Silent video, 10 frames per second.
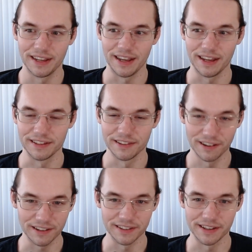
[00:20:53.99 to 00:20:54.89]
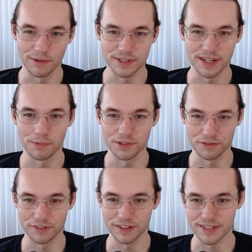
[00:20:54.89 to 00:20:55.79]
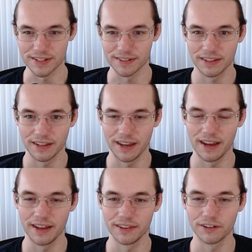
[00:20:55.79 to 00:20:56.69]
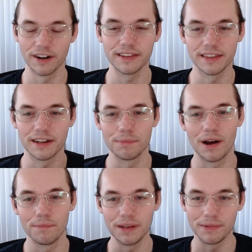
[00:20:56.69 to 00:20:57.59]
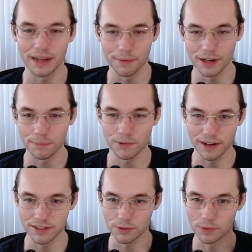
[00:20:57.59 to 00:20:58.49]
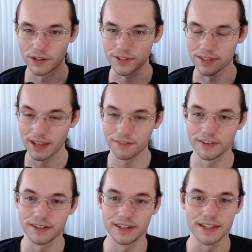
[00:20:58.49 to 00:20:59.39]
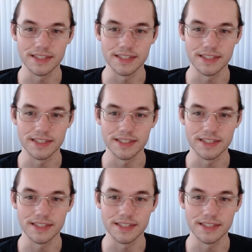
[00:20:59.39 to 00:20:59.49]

And luckily I was able to fix it. And the great thing about me being able to upgrade to Windows 11 is